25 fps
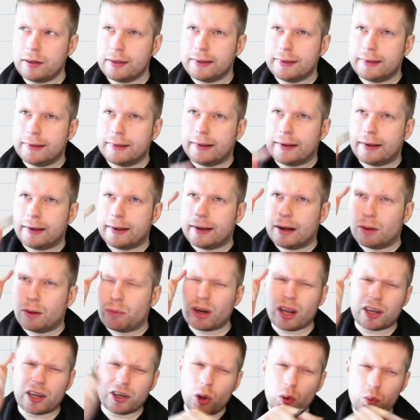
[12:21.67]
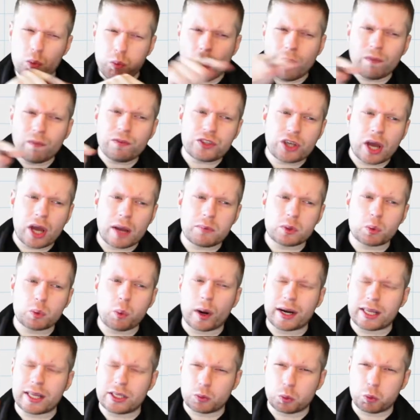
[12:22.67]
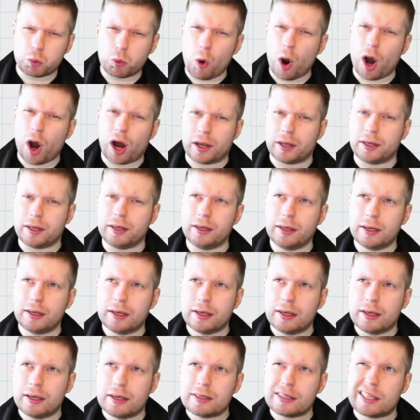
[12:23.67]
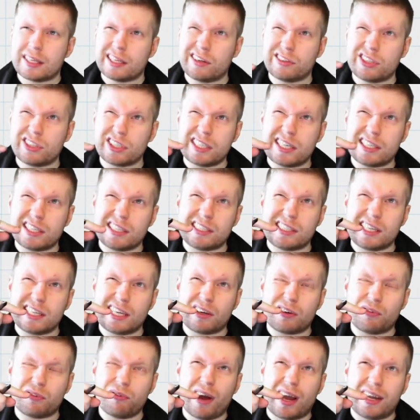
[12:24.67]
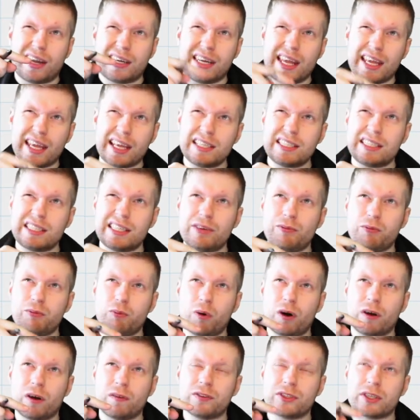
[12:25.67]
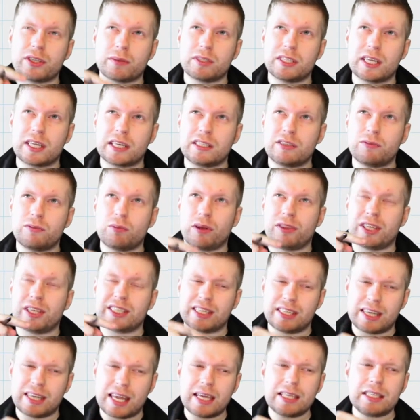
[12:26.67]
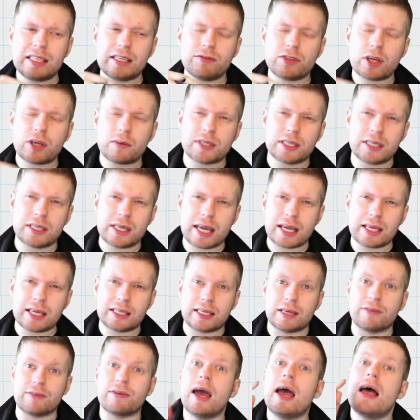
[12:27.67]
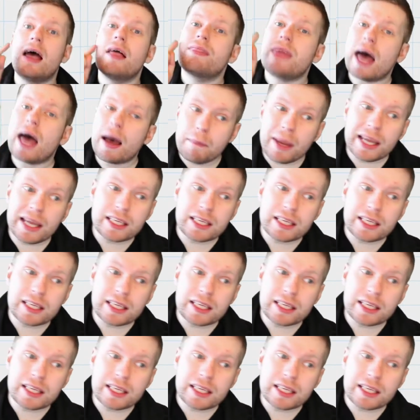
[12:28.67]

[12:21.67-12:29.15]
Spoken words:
well, I know 1 times 1 is 1, so then I just need to think, right, -1 times -1, that's a negative times a negative, that makes a